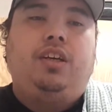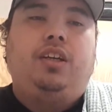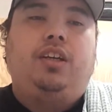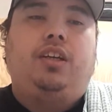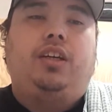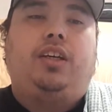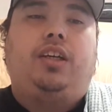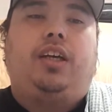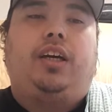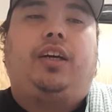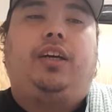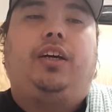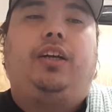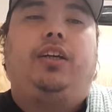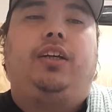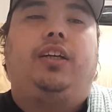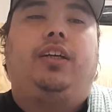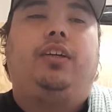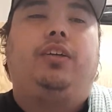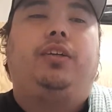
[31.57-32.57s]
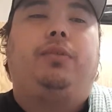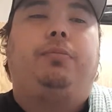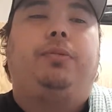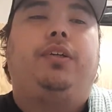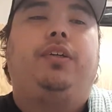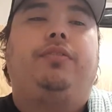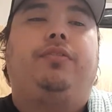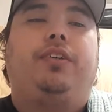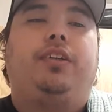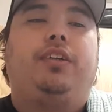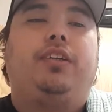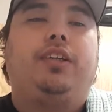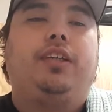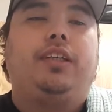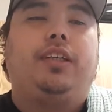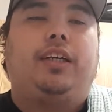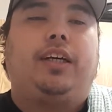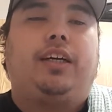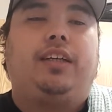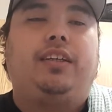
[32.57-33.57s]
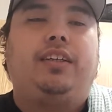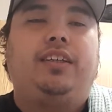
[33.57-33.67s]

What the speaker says: Look at that color. That looks beautiful. Look at that.